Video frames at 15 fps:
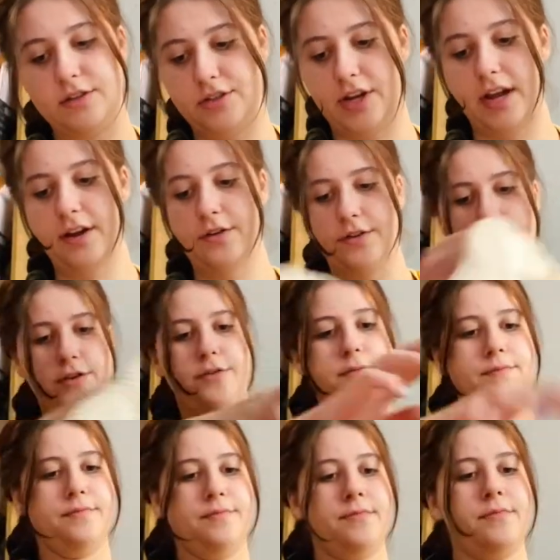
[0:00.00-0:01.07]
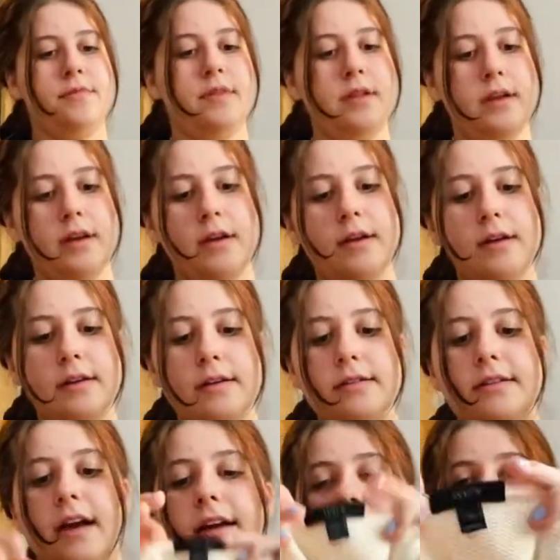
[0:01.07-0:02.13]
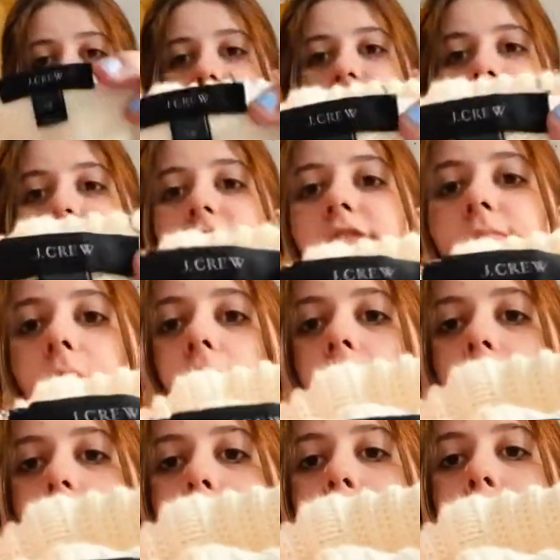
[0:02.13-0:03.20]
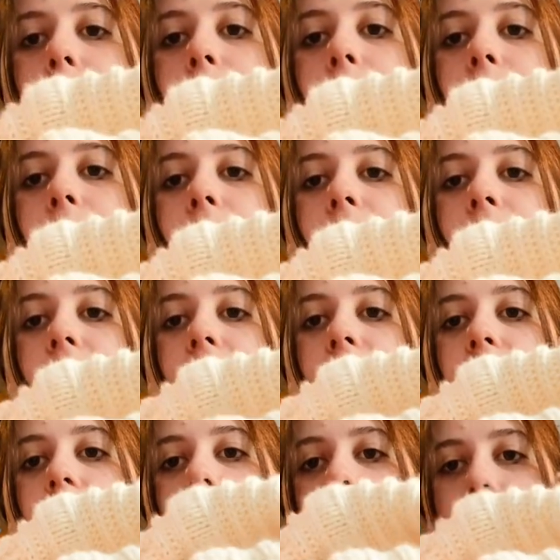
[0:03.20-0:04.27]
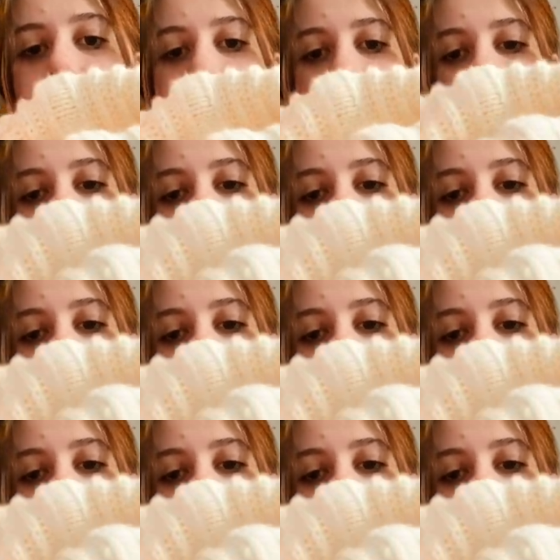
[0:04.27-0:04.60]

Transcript: J. Crew size extra small. Um, this